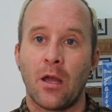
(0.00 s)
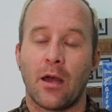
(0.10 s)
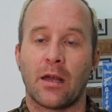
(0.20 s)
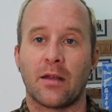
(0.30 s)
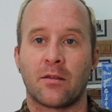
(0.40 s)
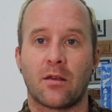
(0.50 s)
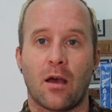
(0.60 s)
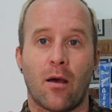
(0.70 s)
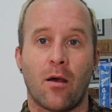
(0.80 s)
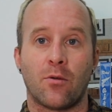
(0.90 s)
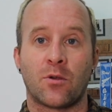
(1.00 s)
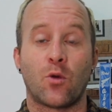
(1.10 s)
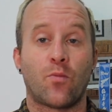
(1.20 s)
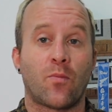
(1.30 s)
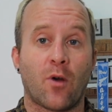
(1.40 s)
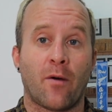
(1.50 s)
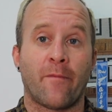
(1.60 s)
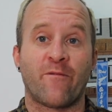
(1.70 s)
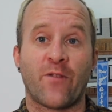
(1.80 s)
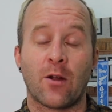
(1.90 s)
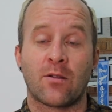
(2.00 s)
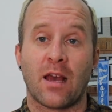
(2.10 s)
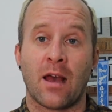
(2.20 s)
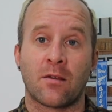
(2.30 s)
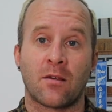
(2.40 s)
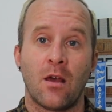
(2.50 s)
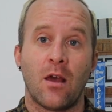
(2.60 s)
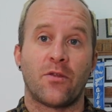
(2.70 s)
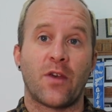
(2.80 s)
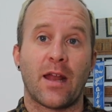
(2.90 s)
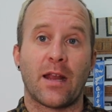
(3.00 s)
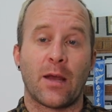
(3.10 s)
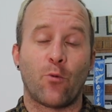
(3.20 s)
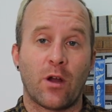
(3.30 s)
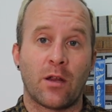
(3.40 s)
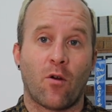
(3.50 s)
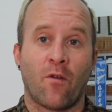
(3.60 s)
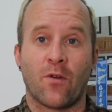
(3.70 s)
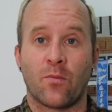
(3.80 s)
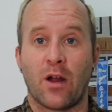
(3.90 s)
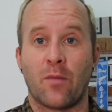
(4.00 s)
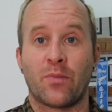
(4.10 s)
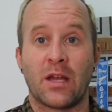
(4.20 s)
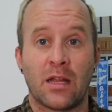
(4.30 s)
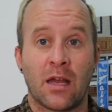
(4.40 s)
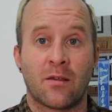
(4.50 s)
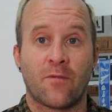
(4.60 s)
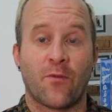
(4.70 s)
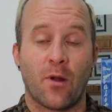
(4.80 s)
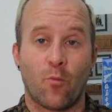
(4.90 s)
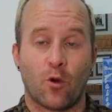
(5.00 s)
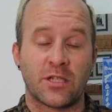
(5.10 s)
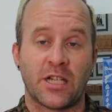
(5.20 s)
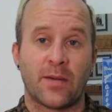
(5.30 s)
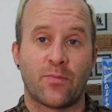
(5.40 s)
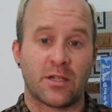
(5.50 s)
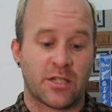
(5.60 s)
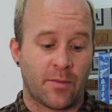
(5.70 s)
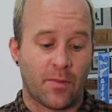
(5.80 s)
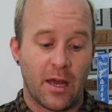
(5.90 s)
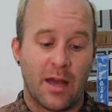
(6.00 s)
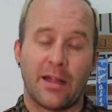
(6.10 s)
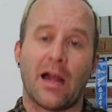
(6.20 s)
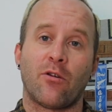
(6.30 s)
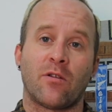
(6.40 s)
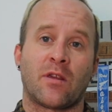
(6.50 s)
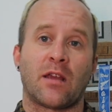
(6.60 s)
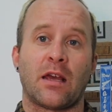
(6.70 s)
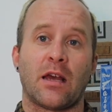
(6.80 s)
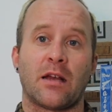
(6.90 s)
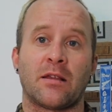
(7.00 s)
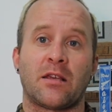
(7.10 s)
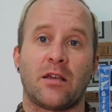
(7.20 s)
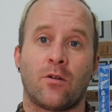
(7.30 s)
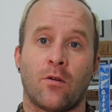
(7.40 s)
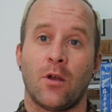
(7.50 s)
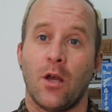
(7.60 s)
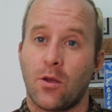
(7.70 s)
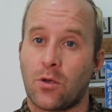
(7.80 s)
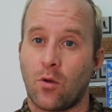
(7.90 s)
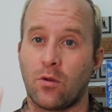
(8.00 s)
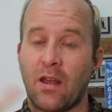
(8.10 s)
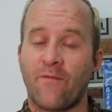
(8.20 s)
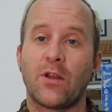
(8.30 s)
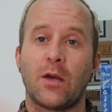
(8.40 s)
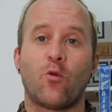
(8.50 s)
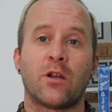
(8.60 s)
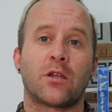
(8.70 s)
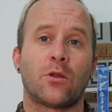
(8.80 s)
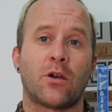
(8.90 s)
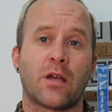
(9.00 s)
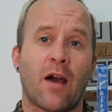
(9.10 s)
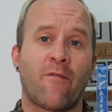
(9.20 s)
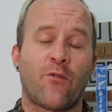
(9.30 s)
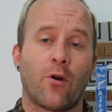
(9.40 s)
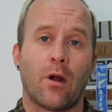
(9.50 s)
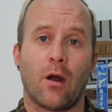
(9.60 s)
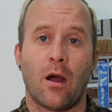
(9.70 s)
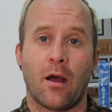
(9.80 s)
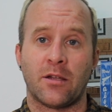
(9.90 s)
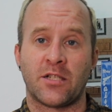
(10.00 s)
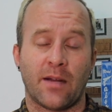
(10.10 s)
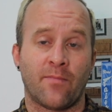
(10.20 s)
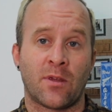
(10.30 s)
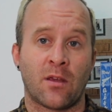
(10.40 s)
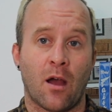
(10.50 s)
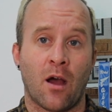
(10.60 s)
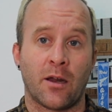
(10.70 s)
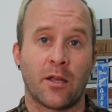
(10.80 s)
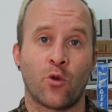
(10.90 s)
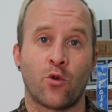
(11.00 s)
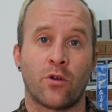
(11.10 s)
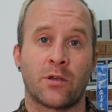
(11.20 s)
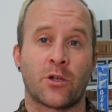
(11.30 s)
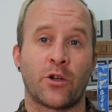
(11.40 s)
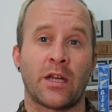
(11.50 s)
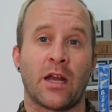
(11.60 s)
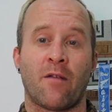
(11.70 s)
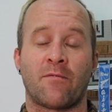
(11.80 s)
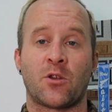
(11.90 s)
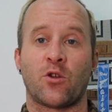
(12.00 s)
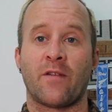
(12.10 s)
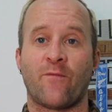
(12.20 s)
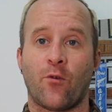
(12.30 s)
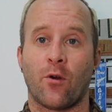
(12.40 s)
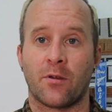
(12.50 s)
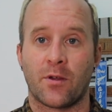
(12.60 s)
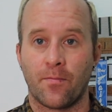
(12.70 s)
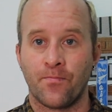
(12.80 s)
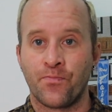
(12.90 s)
against Super Bowl Fairtax, then a win over Brown Penis from One Championship, and now he's taking on Cedar. So definitely one to look out for, James Honey, who is training out Strike Force.